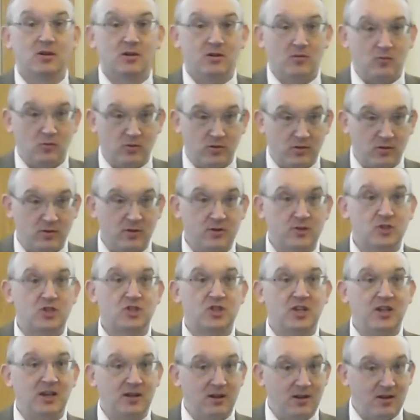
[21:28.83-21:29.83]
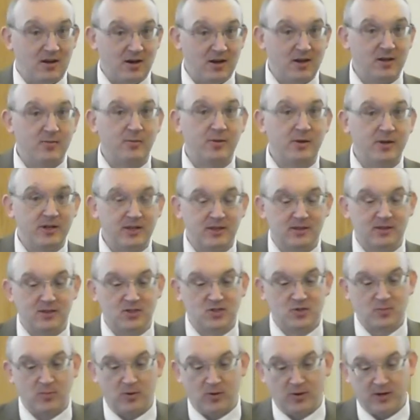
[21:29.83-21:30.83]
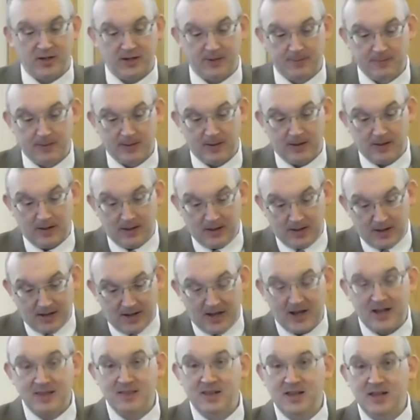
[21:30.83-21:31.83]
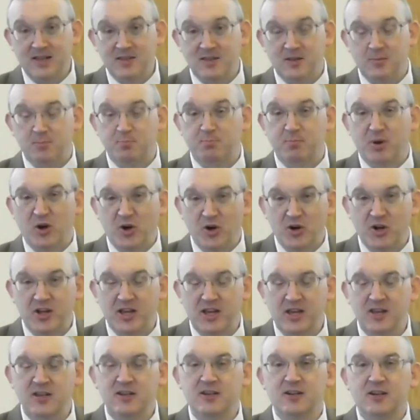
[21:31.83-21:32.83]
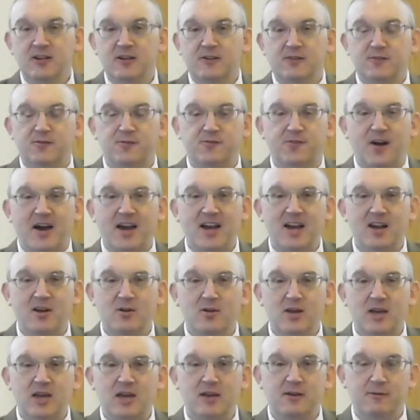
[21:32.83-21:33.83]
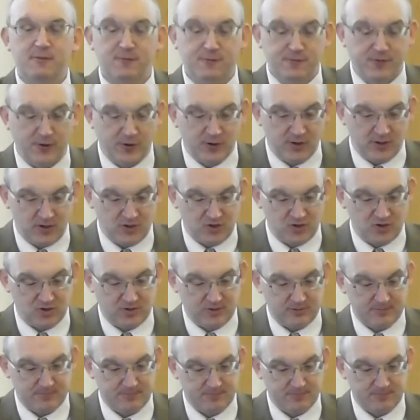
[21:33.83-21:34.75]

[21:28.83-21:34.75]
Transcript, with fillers: We're going to see a lot about it this morning. And then the burning fiery furnace.